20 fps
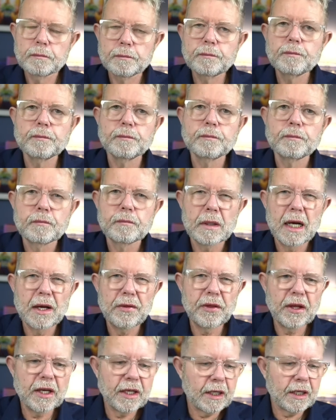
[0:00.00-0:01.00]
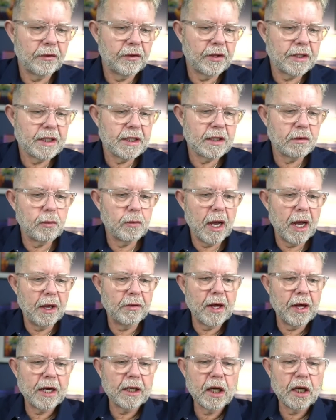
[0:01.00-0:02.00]
hmm, I think this is
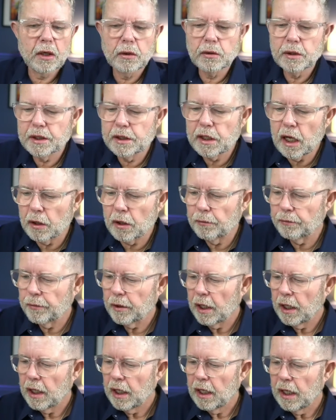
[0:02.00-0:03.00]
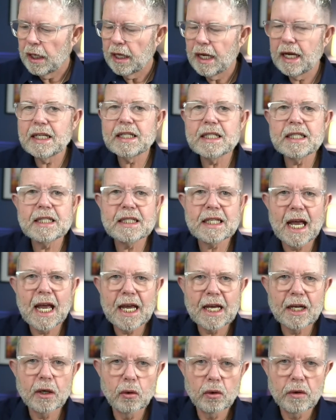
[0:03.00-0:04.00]
where that goes. So, in
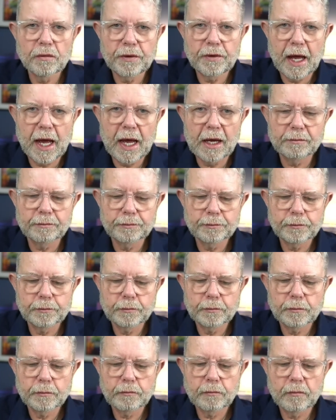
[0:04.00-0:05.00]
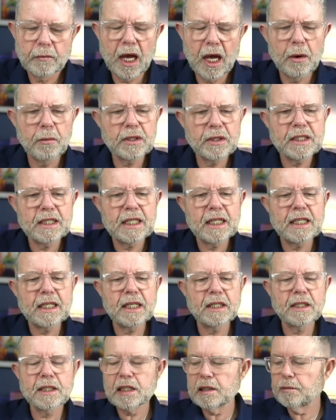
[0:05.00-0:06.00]
saying all of that, I was
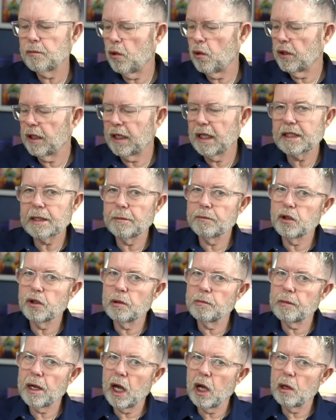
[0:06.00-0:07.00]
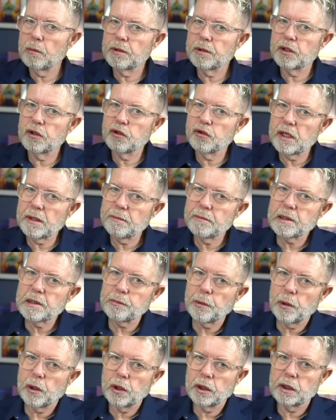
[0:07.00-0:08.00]
thinking this morning as I'm doing my hopes and dreams
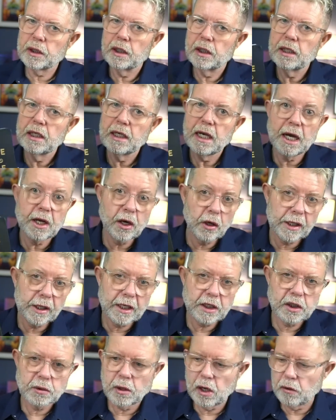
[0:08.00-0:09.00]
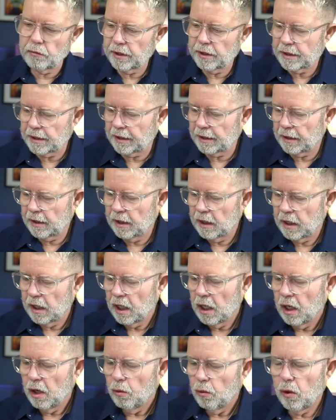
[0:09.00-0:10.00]
book, and I'll get to our reading,
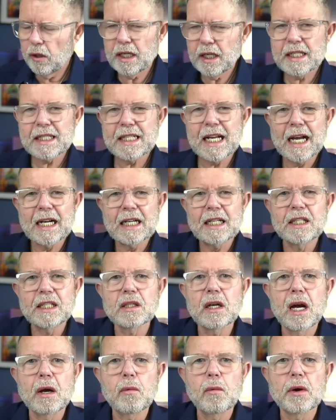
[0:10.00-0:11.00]
what exactly do I